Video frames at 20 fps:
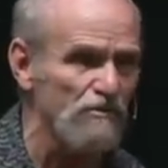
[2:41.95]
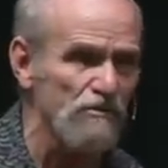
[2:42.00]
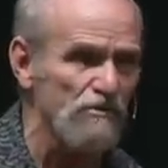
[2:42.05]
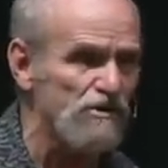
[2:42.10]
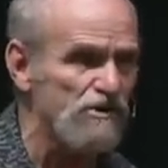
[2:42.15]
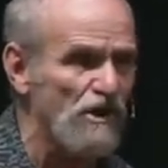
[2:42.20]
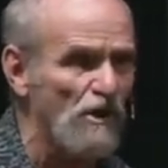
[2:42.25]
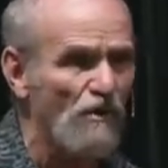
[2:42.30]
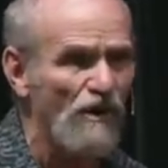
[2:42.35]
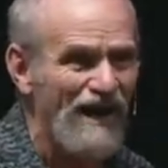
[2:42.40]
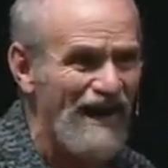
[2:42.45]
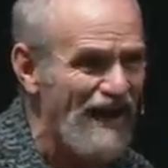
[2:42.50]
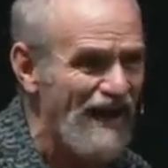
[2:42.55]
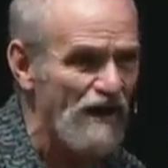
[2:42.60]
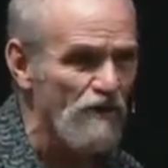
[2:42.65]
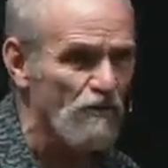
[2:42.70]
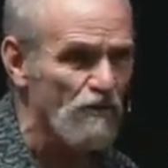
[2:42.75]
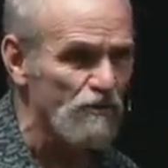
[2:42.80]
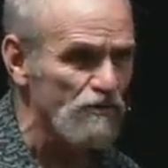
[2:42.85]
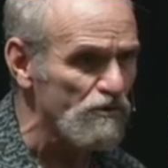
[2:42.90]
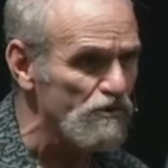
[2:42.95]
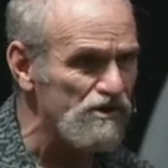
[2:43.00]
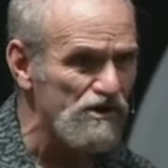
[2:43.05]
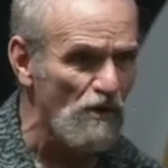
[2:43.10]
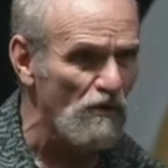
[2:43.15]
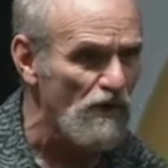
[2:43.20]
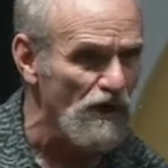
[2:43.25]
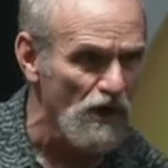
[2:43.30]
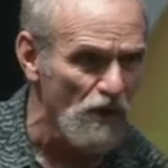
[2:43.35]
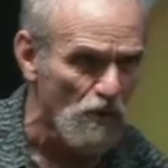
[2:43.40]
this uh,
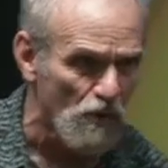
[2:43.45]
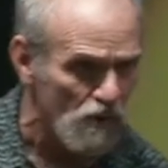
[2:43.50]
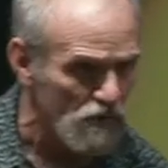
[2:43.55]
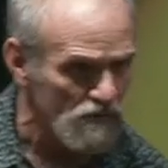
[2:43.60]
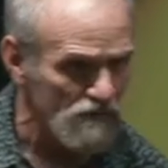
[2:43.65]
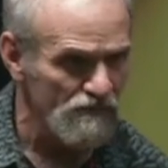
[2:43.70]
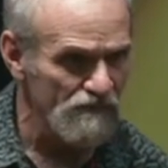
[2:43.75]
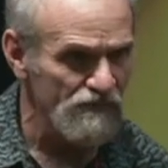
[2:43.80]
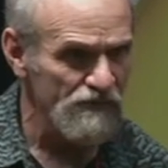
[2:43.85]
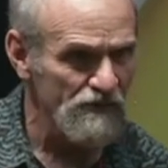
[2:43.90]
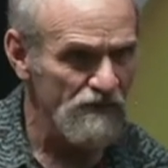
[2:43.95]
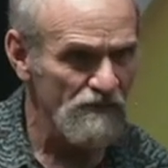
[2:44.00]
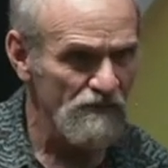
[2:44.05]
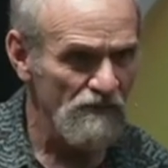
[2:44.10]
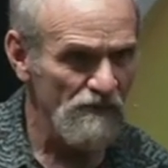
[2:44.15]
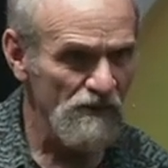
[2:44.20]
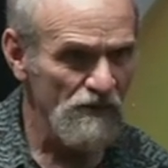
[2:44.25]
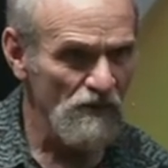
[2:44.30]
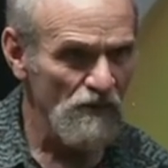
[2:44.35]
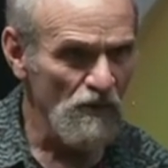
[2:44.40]
poor in the spirit.